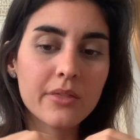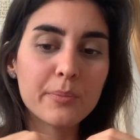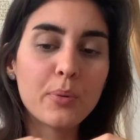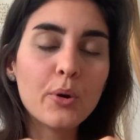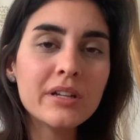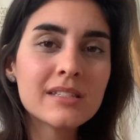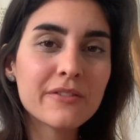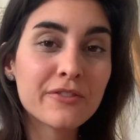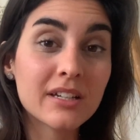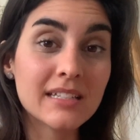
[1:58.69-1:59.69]
points
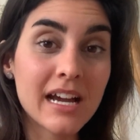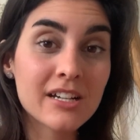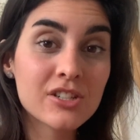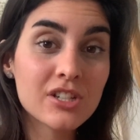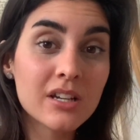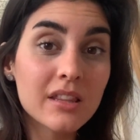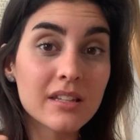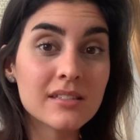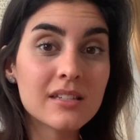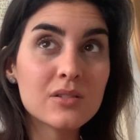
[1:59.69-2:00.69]
of connection,
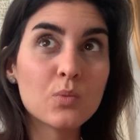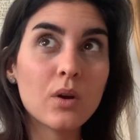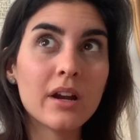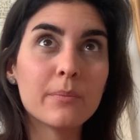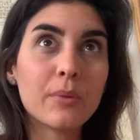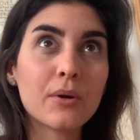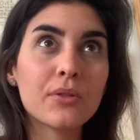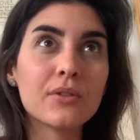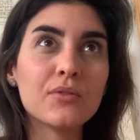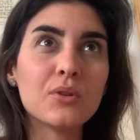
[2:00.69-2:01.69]
this is where
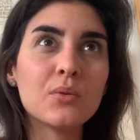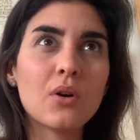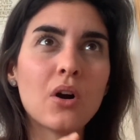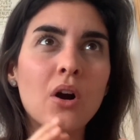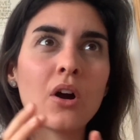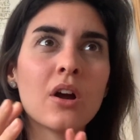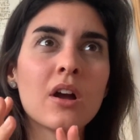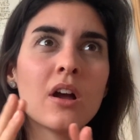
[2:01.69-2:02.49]
both of you are